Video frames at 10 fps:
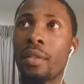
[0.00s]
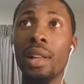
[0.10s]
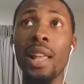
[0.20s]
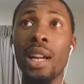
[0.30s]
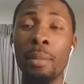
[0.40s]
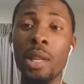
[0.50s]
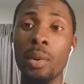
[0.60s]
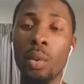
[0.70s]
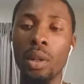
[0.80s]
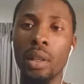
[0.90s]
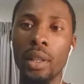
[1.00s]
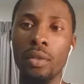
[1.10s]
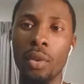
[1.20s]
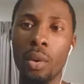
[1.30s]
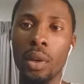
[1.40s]
A lot of people were looking
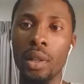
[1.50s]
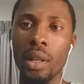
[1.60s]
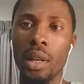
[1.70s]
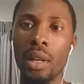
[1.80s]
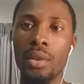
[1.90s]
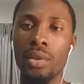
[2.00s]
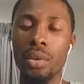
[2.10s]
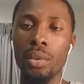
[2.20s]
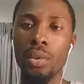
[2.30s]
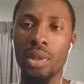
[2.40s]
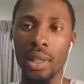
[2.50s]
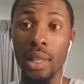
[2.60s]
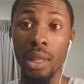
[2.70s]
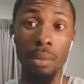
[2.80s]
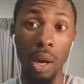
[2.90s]
forward to
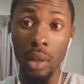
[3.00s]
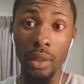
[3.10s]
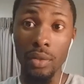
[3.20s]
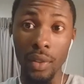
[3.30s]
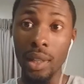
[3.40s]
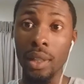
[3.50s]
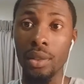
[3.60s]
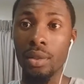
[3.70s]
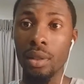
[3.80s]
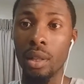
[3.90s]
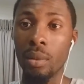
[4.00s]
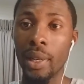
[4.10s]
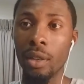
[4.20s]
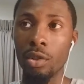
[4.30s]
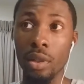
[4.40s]
seeing Marcus Phoenix, you know,
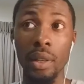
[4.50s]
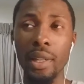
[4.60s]
make a return.